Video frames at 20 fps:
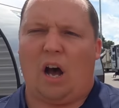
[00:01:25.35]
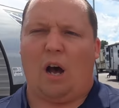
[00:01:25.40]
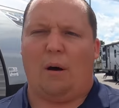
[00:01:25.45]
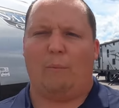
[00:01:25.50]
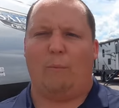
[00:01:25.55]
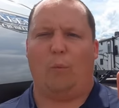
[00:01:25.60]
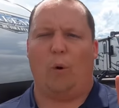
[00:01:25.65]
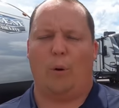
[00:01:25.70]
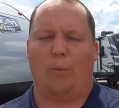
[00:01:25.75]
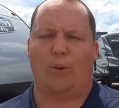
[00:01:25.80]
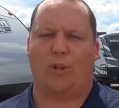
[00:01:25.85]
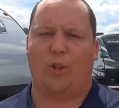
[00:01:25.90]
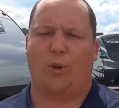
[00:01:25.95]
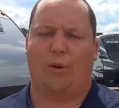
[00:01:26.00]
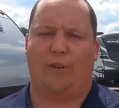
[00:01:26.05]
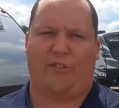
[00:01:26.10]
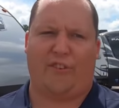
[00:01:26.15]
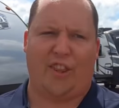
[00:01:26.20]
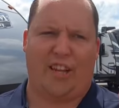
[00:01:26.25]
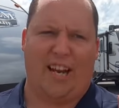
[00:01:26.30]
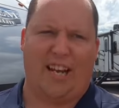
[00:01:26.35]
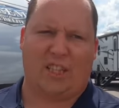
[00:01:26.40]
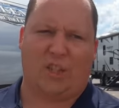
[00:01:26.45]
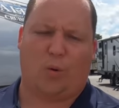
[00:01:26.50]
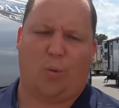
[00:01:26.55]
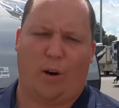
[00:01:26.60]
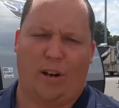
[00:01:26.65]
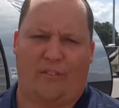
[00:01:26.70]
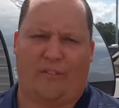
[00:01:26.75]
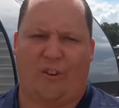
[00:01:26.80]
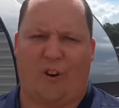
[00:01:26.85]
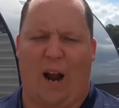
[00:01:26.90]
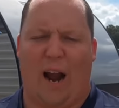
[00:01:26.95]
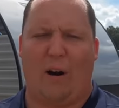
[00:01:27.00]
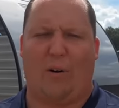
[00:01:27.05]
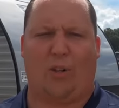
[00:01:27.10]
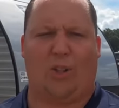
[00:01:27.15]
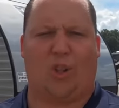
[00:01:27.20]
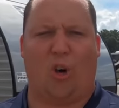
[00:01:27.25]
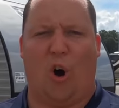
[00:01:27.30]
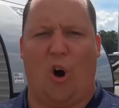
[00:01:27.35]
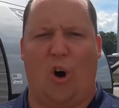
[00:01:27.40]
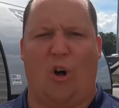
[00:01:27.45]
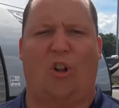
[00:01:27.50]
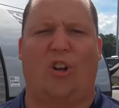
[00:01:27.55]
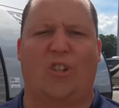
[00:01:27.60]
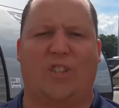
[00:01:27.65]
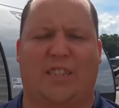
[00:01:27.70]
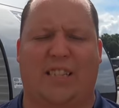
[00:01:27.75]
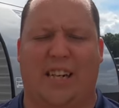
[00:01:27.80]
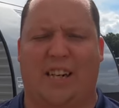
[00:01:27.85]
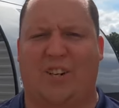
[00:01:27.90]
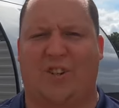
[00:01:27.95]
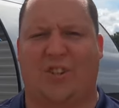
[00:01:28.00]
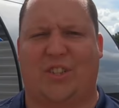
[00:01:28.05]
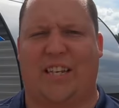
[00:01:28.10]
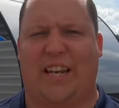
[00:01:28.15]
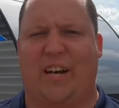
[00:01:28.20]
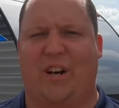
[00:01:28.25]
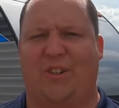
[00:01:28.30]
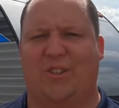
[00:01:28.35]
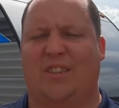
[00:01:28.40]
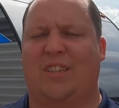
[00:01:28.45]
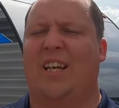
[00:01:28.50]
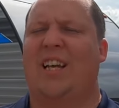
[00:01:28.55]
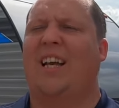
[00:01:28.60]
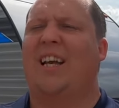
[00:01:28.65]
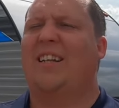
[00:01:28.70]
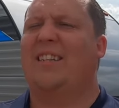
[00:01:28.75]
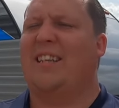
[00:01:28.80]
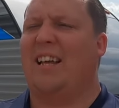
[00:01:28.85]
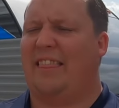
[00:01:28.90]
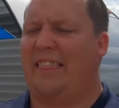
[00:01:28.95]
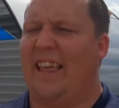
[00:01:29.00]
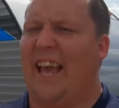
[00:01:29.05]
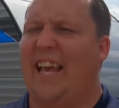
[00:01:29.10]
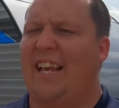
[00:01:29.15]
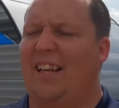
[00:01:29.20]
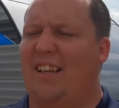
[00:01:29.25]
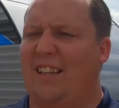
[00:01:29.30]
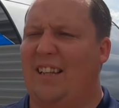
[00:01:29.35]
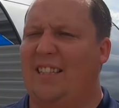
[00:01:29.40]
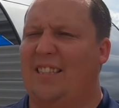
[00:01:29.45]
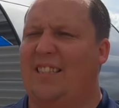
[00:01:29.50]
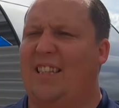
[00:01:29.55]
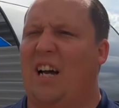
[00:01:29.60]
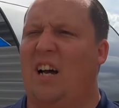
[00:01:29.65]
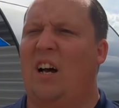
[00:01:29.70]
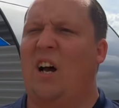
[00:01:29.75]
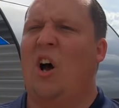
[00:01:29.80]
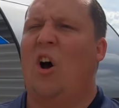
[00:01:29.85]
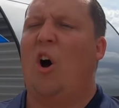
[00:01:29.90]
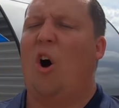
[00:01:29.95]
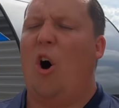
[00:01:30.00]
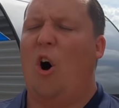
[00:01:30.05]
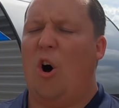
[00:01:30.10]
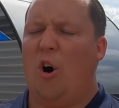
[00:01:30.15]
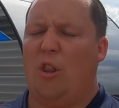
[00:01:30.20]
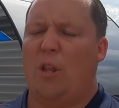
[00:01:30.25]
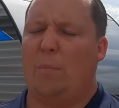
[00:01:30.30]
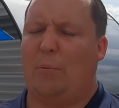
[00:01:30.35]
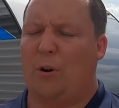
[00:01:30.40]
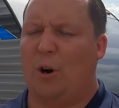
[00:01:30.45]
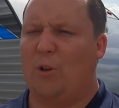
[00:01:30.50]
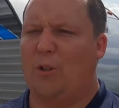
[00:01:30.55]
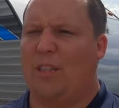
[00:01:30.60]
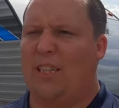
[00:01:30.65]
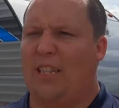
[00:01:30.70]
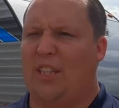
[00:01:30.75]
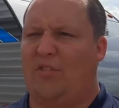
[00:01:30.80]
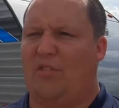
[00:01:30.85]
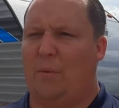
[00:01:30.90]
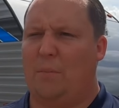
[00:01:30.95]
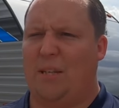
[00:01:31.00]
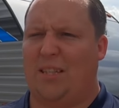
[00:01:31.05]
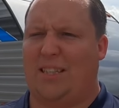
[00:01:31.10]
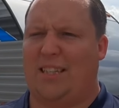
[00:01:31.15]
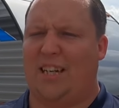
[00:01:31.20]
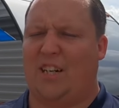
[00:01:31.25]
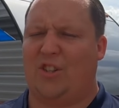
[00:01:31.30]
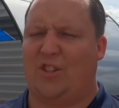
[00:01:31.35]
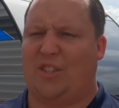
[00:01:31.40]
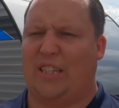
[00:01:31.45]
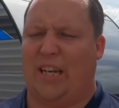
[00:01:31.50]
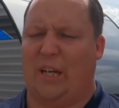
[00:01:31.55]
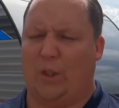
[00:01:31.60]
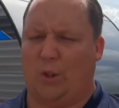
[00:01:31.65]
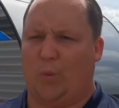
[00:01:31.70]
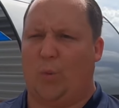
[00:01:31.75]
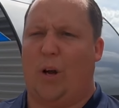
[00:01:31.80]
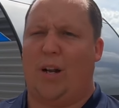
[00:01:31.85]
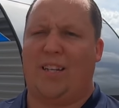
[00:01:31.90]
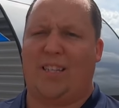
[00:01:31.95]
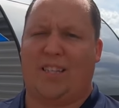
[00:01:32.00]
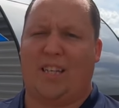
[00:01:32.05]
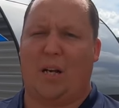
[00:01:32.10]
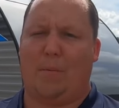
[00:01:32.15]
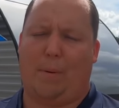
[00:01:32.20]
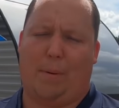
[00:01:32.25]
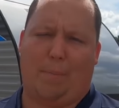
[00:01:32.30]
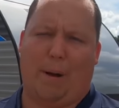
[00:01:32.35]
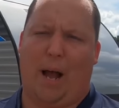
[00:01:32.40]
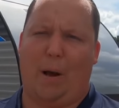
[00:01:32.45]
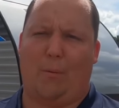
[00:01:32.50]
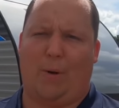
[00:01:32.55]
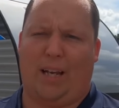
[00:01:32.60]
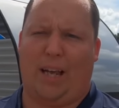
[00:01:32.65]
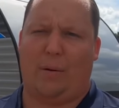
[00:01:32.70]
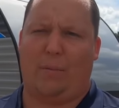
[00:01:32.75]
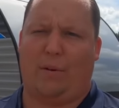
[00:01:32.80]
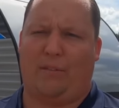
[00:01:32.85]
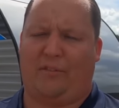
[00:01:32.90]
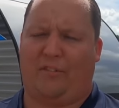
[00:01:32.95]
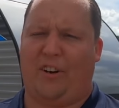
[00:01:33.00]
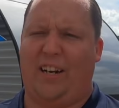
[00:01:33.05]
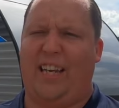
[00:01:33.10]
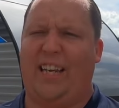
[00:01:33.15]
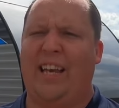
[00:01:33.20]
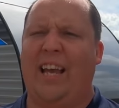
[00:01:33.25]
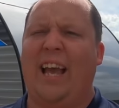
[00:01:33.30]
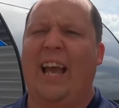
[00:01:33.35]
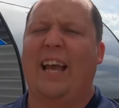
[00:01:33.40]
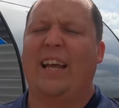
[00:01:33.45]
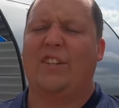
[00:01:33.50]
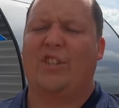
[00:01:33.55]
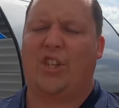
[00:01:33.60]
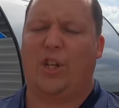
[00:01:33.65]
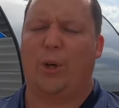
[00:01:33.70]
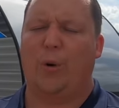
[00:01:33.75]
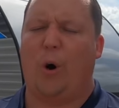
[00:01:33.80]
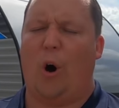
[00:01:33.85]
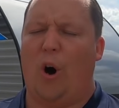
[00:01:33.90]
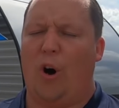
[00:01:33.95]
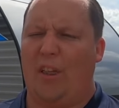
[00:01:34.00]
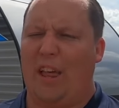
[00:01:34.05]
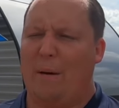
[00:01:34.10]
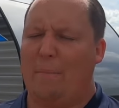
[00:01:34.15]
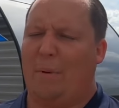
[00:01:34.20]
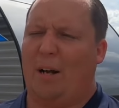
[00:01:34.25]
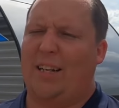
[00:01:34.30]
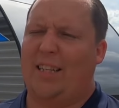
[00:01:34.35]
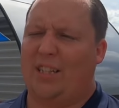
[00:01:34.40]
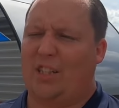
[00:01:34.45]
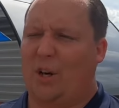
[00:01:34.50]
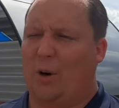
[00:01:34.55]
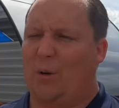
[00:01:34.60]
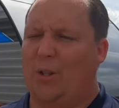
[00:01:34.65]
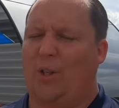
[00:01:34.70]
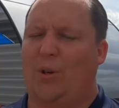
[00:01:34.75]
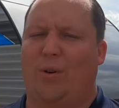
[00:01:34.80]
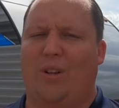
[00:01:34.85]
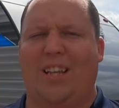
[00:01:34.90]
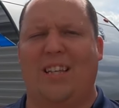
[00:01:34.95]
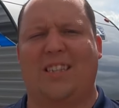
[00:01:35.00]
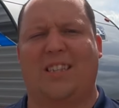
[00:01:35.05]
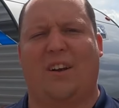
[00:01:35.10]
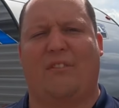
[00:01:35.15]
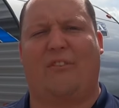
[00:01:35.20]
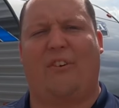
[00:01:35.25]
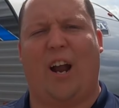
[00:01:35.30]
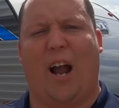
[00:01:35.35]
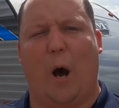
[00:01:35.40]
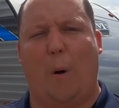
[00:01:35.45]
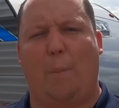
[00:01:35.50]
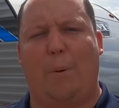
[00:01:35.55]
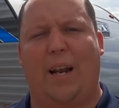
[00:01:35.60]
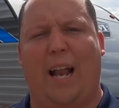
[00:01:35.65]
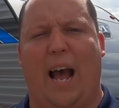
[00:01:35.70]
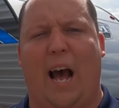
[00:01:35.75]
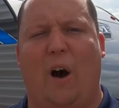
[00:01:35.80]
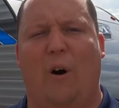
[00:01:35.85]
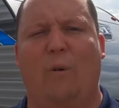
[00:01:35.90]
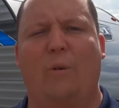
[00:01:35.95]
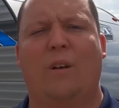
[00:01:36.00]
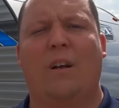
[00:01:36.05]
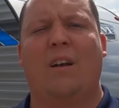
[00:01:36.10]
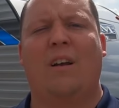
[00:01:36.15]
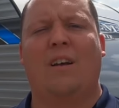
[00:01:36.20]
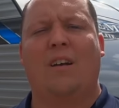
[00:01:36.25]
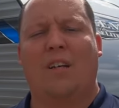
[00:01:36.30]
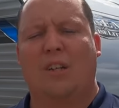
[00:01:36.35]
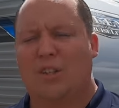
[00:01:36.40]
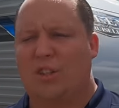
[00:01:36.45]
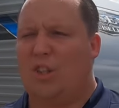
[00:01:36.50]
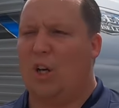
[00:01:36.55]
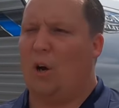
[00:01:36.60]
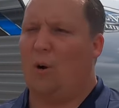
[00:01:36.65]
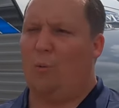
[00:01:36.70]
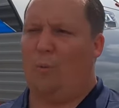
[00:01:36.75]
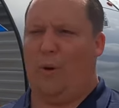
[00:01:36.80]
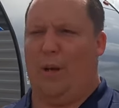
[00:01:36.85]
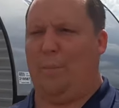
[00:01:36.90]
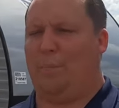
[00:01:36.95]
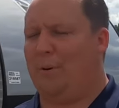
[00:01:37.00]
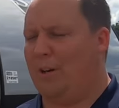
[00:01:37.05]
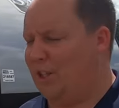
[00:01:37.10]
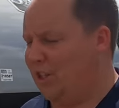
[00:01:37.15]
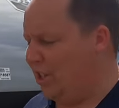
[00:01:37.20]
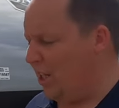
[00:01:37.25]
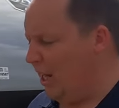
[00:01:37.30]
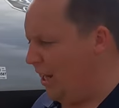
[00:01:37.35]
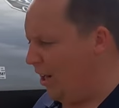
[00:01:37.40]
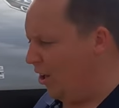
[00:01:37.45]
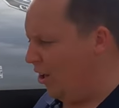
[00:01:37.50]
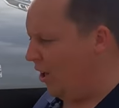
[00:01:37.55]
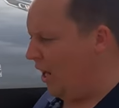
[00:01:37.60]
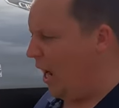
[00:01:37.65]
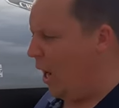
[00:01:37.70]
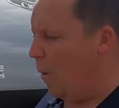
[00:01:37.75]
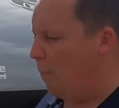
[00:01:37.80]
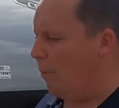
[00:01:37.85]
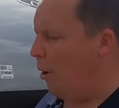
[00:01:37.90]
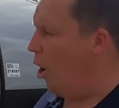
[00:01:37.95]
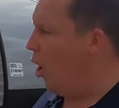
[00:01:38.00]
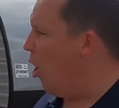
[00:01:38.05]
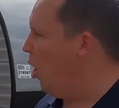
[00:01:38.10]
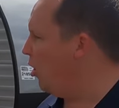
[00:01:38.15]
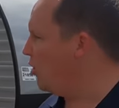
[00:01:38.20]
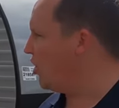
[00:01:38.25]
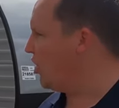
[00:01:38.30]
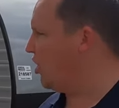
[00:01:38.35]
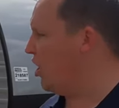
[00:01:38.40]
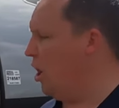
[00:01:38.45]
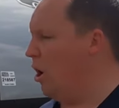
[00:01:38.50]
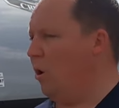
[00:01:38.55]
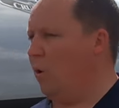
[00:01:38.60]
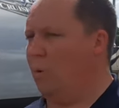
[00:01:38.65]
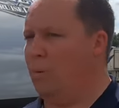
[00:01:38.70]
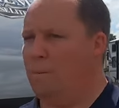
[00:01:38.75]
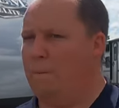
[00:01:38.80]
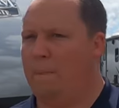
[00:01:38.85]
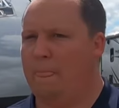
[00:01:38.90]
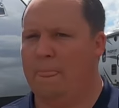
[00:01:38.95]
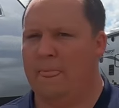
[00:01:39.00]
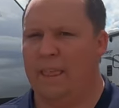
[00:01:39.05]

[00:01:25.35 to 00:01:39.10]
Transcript: um, what we're doing for the next 24 hours, all our sticker sales to thank Alyssa, all the proceeds from the sticker sales, one, it's gonna be buy one, get one free. Two, all that money's going to Alyssa for helping out. So we appreciate her help. Also,